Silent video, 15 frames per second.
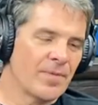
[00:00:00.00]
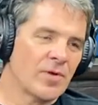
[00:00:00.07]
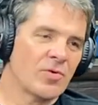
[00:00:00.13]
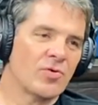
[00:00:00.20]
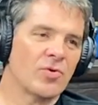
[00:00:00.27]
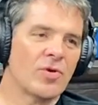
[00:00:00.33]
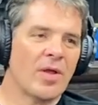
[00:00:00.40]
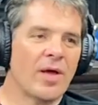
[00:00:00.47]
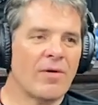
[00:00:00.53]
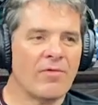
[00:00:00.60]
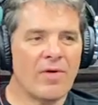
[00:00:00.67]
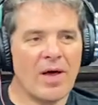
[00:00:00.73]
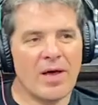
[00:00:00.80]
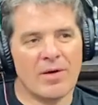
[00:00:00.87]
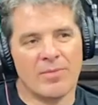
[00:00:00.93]
should have
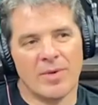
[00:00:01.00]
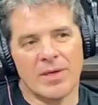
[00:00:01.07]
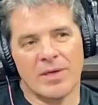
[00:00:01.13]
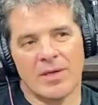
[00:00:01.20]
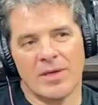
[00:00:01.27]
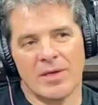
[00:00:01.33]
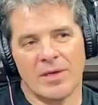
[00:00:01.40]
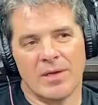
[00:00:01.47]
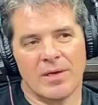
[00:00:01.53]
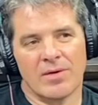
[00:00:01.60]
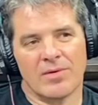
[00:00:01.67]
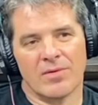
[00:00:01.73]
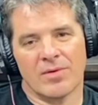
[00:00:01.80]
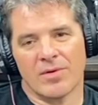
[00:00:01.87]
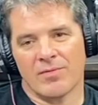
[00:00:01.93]
vitamin D
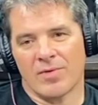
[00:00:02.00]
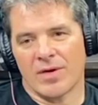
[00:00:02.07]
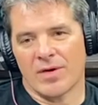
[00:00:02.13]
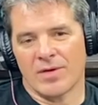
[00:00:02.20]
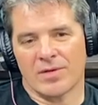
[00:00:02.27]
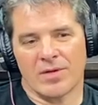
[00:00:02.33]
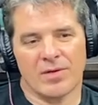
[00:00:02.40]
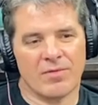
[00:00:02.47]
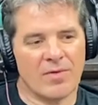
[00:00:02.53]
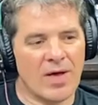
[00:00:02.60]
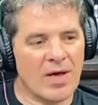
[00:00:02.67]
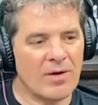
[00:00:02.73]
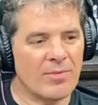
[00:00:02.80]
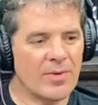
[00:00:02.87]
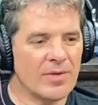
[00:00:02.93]
or various other
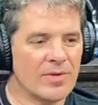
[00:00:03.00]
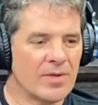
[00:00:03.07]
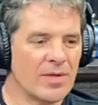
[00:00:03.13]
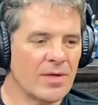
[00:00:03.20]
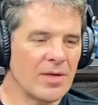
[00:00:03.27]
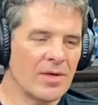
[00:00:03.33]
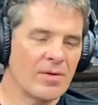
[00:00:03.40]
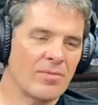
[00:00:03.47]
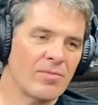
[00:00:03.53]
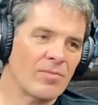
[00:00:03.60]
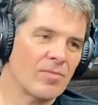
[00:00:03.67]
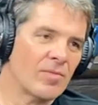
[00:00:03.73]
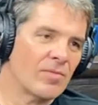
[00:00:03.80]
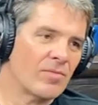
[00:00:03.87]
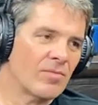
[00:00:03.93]
vitamins, and
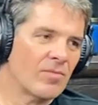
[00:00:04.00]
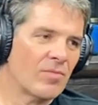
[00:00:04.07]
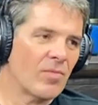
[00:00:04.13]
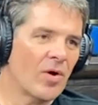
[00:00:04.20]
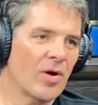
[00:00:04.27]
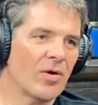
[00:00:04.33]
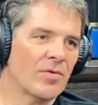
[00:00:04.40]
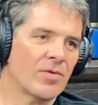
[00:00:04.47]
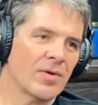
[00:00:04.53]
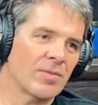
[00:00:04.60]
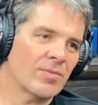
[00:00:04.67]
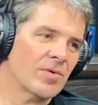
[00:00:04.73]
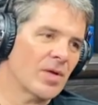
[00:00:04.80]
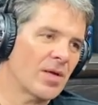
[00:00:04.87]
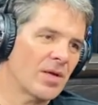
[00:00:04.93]
well,
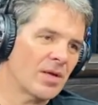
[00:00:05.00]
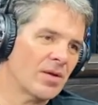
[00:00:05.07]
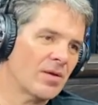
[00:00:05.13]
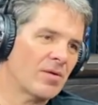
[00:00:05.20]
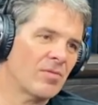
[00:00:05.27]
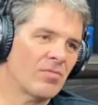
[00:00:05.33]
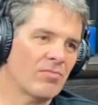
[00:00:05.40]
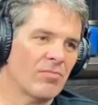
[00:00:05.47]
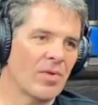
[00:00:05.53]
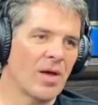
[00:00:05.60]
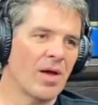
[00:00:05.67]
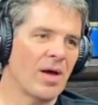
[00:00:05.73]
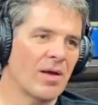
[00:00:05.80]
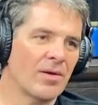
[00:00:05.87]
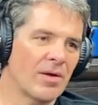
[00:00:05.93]
some say
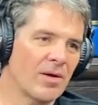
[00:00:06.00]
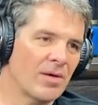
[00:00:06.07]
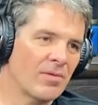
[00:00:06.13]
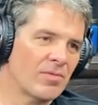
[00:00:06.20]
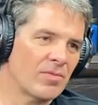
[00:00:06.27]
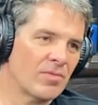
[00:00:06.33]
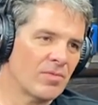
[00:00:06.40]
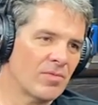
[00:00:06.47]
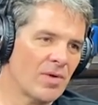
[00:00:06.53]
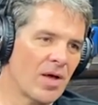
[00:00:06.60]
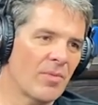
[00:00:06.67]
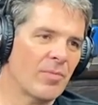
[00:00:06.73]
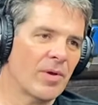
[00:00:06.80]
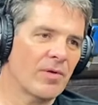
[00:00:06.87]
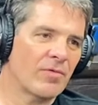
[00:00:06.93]
that doesn't,
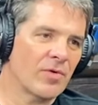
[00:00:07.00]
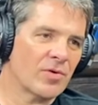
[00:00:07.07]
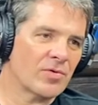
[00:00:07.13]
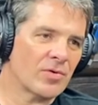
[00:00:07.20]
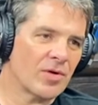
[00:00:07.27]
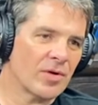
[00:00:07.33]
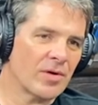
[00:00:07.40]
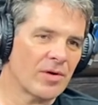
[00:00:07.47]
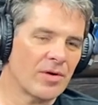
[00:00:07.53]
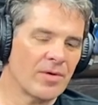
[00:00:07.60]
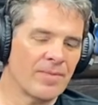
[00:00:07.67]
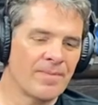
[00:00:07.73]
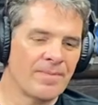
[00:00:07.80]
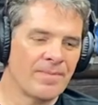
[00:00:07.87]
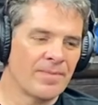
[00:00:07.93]
not beneficial at
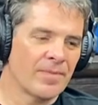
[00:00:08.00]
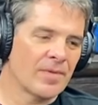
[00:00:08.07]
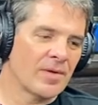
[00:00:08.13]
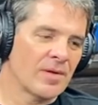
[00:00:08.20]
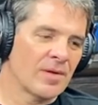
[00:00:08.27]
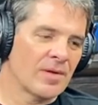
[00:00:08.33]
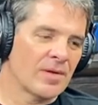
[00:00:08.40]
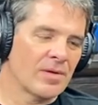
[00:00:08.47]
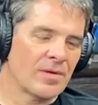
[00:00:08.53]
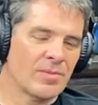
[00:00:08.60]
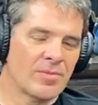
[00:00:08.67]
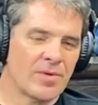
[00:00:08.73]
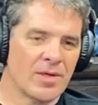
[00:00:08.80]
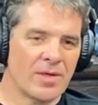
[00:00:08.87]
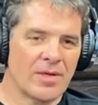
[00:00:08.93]
all.
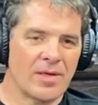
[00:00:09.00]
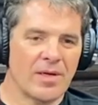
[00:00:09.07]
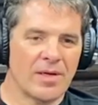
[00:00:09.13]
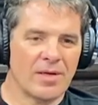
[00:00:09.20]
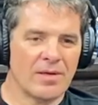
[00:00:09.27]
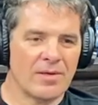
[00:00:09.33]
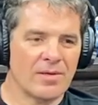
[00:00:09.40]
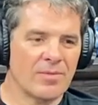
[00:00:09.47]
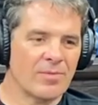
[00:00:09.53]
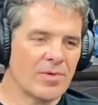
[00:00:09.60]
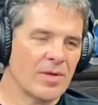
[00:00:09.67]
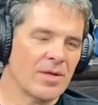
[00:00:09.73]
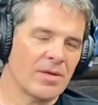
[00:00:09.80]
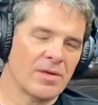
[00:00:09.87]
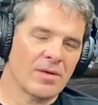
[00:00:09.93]
Some say take it, some
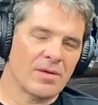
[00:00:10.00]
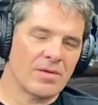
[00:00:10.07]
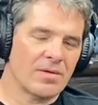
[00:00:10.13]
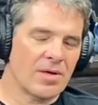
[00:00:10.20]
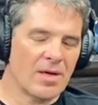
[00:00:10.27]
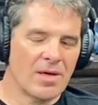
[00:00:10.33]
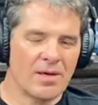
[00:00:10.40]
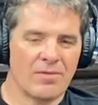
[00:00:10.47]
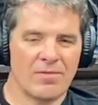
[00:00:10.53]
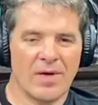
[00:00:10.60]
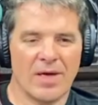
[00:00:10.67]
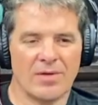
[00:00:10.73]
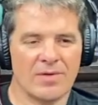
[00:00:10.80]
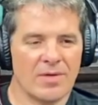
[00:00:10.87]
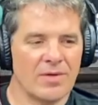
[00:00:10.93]
say this, that.
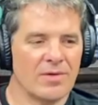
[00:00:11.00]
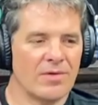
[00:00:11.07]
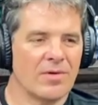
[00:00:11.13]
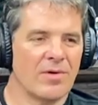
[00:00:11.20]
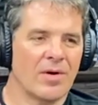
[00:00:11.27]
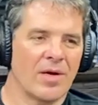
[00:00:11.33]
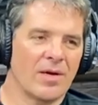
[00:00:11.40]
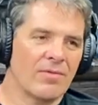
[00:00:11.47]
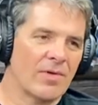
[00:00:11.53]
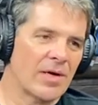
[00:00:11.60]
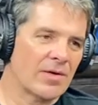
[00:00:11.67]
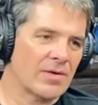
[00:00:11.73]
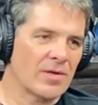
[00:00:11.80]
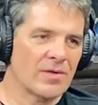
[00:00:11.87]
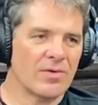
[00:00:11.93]
Vaccines are great,
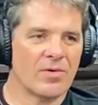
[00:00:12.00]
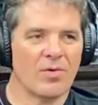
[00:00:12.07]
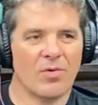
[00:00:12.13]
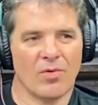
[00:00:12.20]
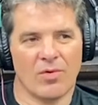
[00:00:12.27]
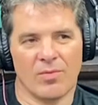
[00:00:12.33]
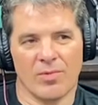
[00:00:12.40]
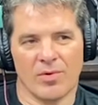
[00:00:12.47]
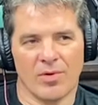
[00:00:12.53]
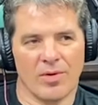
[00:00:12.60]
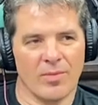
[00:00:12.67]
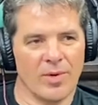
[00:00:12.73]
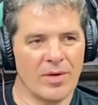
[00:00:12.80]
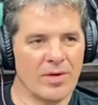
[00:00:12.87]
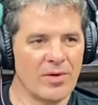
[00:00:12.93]
vaccines are
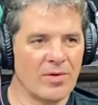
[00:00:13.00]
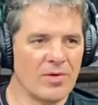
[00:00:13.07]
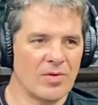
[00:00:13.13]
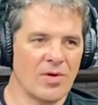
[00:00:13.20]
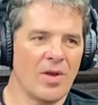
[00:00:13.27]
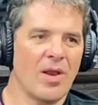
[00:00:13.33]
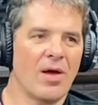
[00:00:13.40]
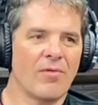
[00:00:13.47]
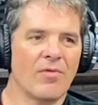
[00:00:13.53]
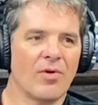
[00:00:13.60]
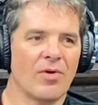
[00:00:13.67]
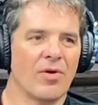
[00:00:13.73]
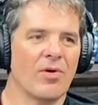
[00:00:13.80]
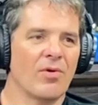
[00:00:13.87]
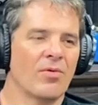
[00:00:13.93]
horrible. I mean, you just
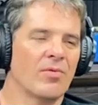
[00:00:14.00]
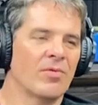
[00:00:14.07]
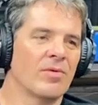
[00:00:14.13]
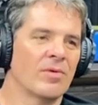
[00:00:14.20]
never know